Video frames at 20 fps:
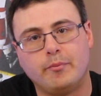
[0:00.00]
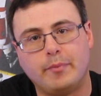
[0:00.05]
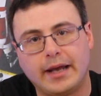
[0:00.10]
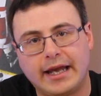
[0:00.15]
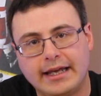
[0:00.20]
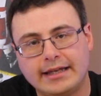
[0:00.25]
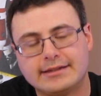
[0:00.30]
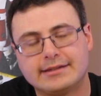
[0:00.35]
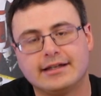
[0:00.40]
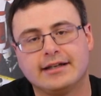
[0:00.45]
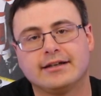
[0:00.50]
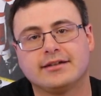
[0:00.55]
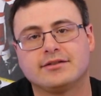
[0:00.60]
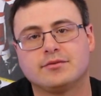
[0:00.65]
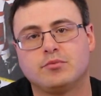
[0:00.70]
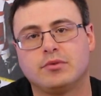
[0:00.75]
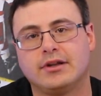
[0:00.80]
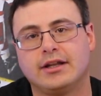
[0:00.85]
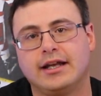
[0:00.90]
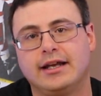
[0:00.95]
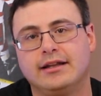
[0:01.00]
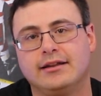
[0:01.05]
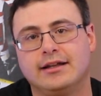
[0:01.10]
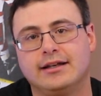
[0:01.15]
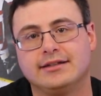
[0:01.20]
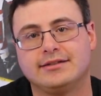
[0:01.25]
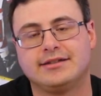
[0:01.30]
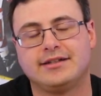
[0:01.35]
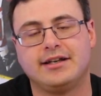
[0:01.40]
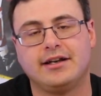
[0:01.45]
Basics
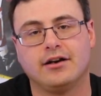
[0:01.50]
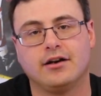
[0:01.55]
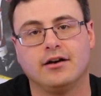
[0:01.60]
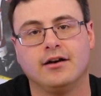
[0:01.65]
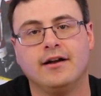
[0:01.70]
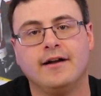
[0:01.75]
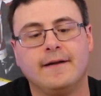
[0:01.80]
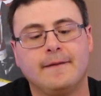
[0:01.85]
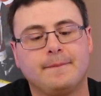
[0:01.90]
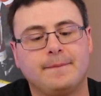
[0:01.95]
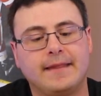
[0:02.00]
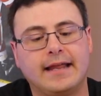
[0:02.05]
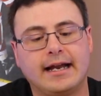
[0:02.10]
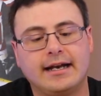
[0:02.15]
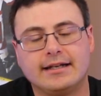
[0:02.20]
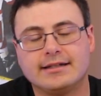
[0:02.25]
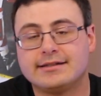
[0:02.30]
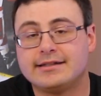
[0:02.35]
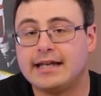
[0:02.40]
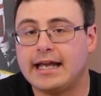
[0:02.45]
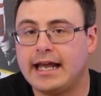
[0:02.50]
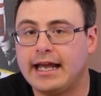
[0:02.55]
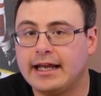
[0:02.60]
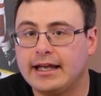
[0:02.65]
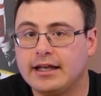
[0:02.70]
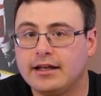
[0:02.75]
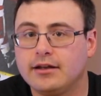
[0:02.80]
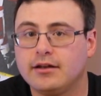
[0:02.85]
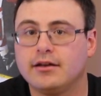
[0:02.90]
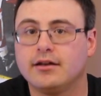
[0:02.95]
playlist here that is
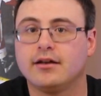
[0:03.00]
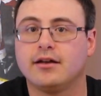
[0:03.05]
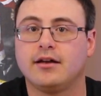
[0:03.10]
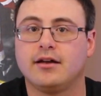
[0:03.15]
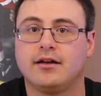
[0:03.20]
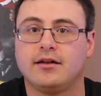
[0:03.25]
taking,